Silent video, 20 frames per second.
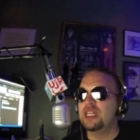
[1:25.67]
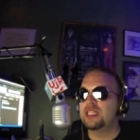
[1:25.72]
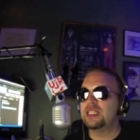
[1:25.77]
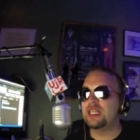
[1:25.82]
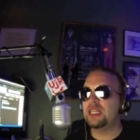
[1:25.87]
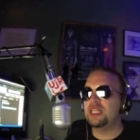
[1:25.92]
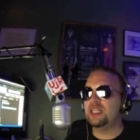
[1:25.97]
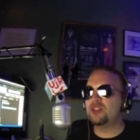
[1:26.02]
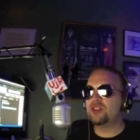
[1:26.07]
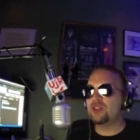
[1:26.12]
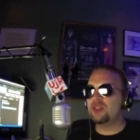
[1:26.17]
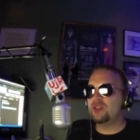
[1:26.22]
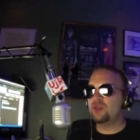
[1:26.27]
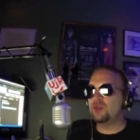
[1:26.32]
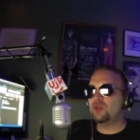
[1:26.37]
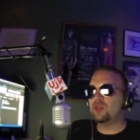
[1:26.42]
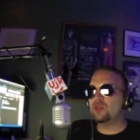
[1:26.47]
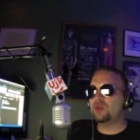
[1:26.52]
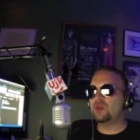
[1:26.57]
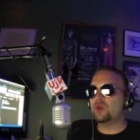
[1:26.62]
to
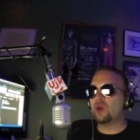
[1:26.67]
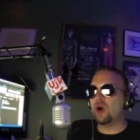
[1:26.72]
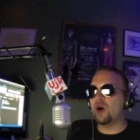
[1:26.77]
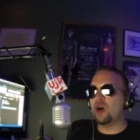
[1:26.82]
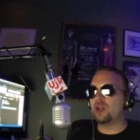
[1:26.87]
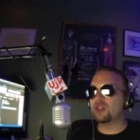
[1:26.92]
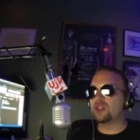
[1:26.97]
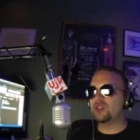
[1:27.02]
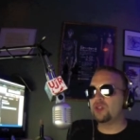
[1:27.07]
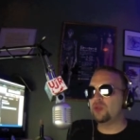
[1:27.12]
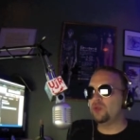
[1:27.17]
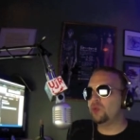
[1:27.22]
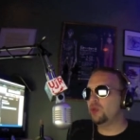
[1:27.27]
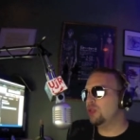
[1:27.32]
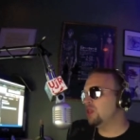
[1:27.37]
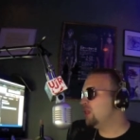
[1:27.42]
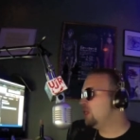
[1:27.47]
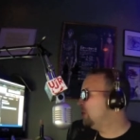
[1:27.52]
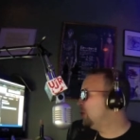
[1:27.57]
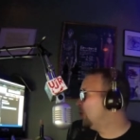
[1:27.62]
introduce you all to
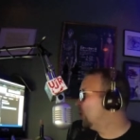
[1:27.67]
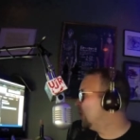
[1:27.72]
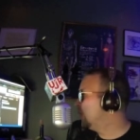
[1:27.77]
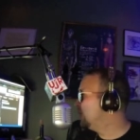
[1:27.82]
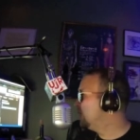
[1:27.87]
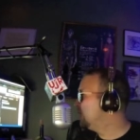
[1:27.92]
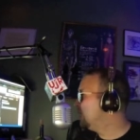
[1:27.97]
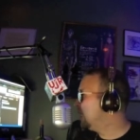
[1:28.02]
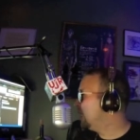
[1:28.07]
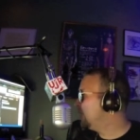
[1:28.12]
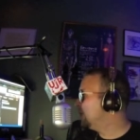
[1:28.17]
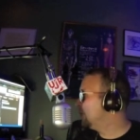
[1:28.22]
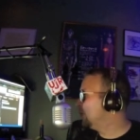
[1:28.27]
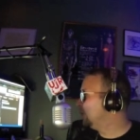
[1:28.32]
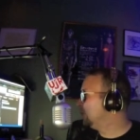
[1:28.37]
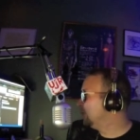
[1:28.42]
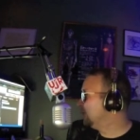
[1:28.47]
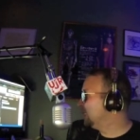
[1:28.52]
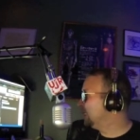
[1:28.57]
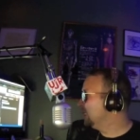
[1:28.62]
the one and
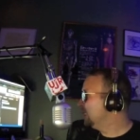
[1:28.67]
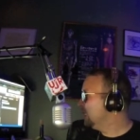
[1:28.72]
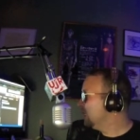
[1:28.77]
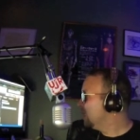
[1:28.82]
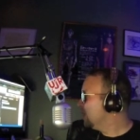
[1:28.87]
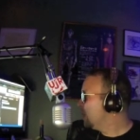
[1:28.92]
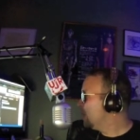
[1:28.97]
only